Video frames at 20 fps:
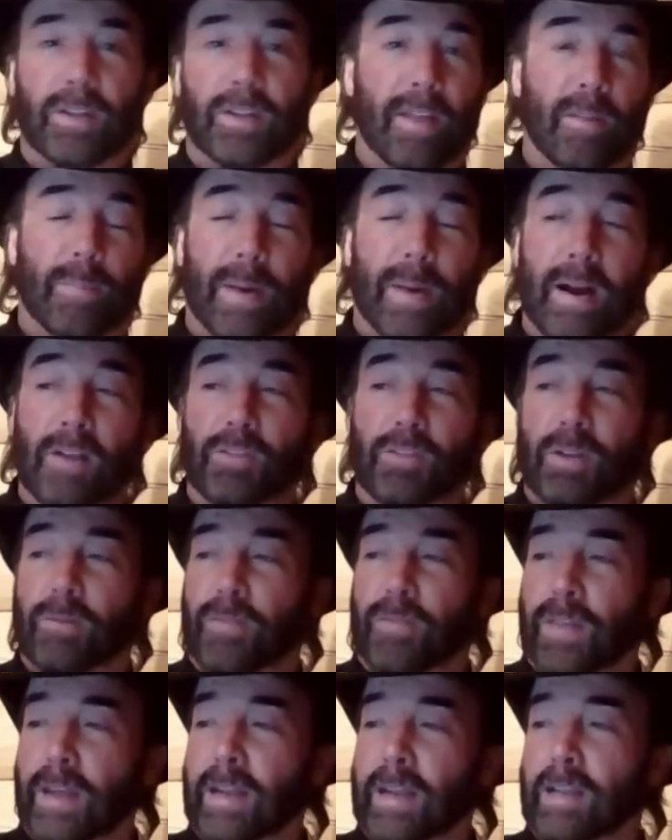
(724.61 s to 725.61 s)
Now, the
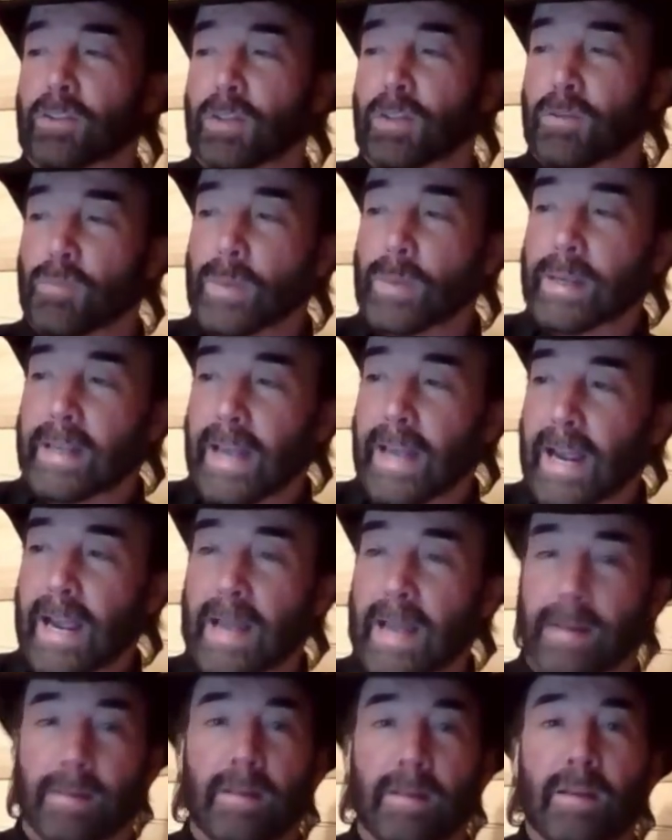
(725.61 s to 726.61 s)
positive thing is if we
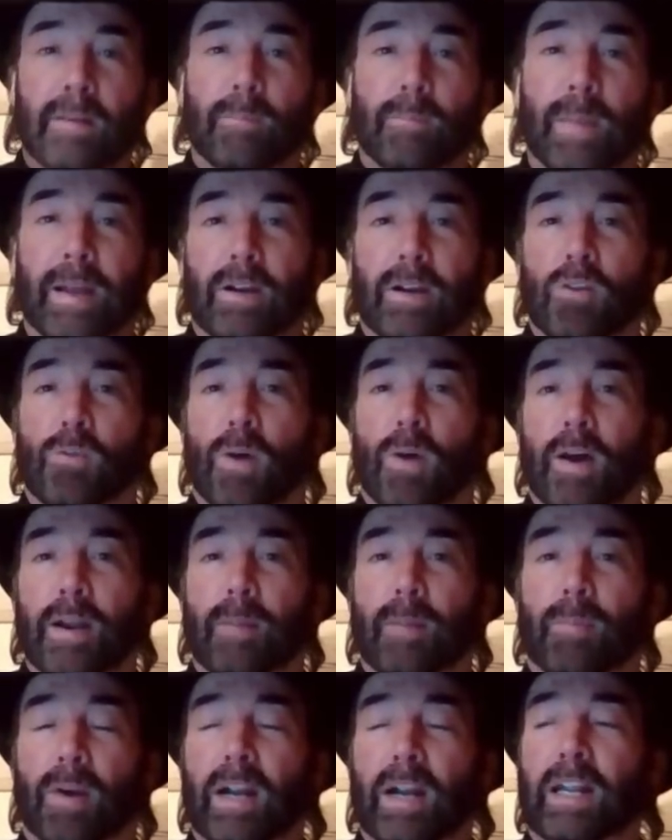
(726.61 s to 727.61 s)
can make a
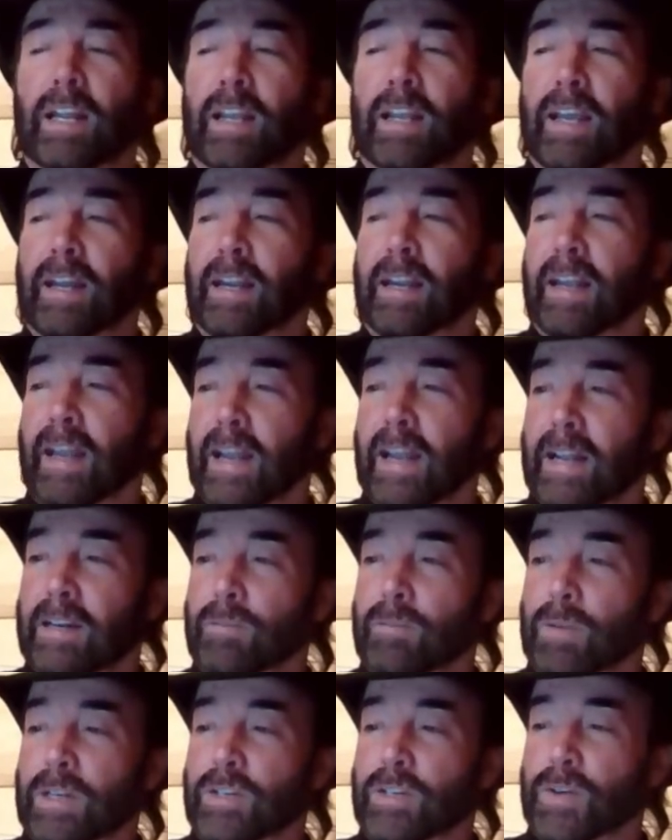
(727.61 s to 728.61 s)
run at breaking it
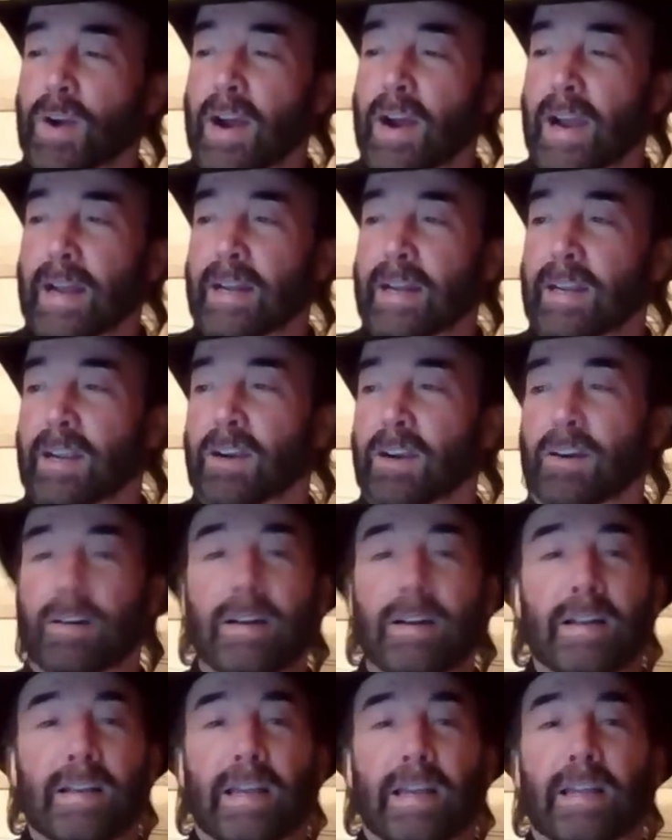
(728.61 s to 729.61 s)
again, and we tried
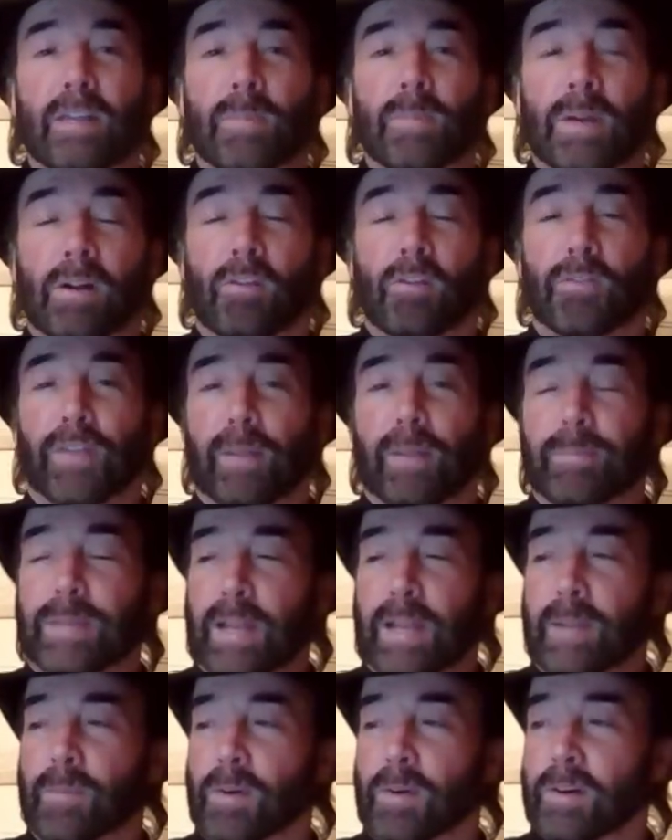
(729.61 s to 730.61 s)
here in the middle of
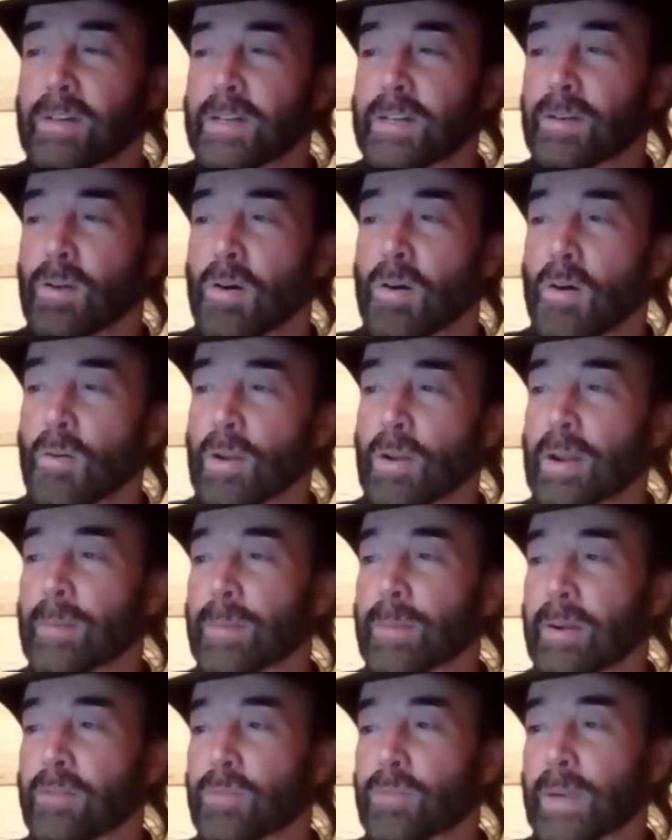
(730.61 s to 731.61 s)
September and couldn't hold
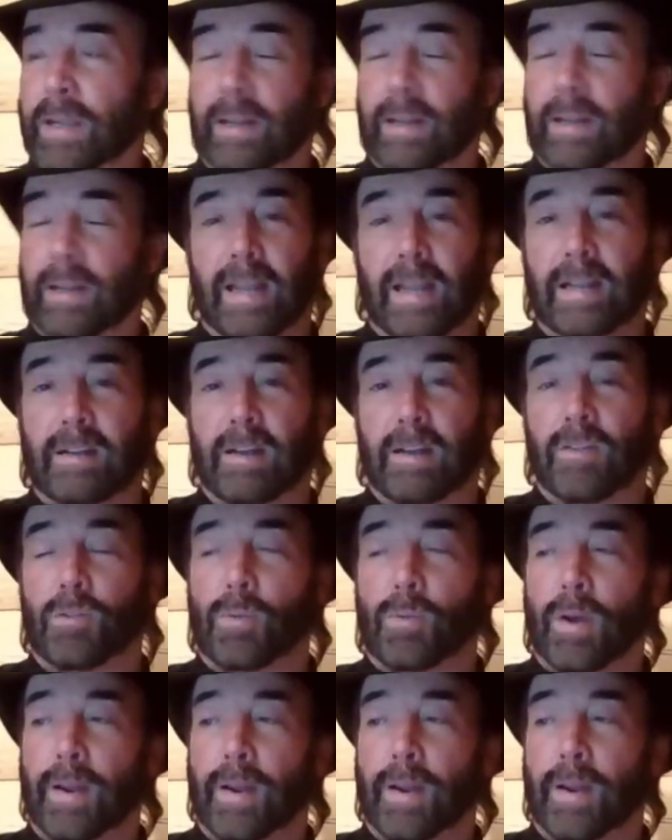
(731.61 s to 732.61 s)
it, but if we can take
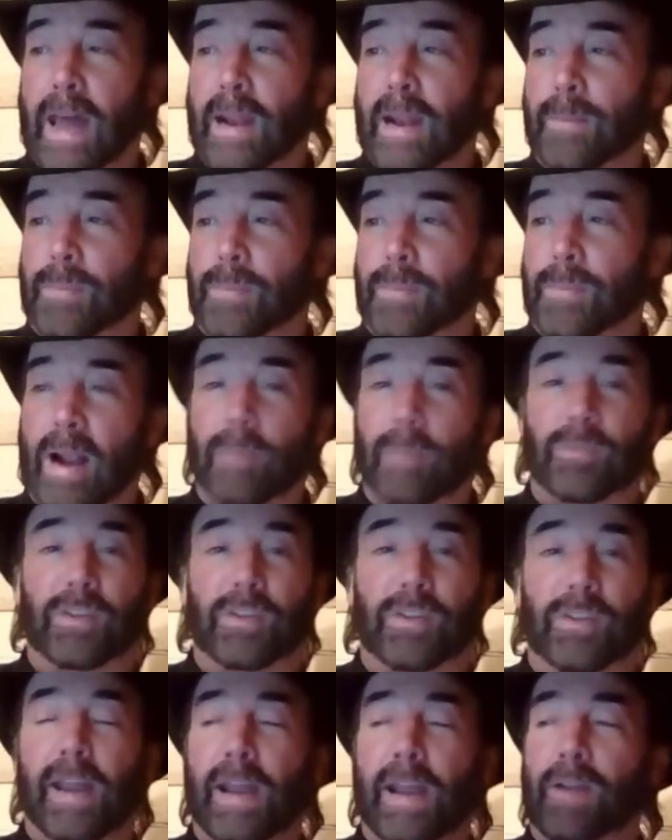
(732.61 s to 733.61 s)
another run at it,
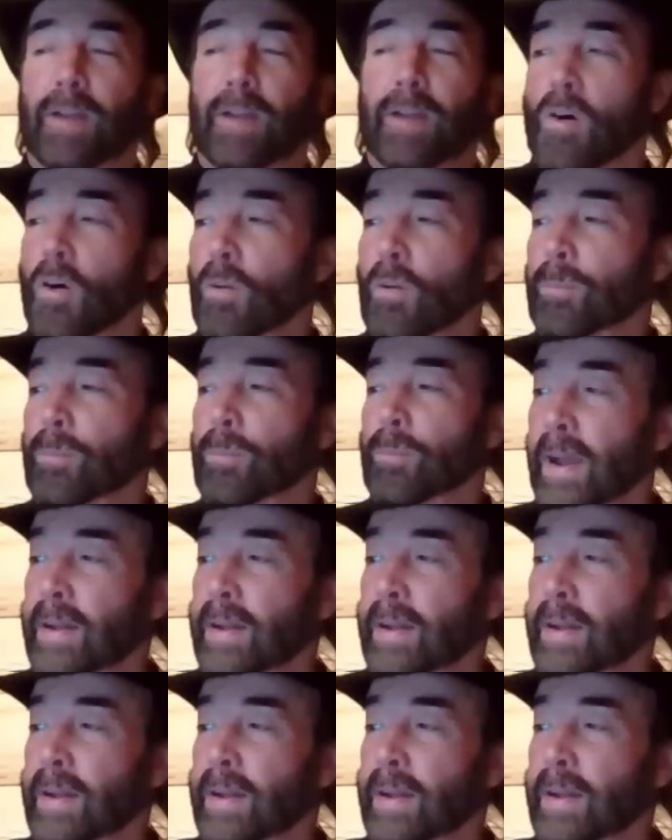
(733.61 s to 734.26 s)
perhaps it can hold.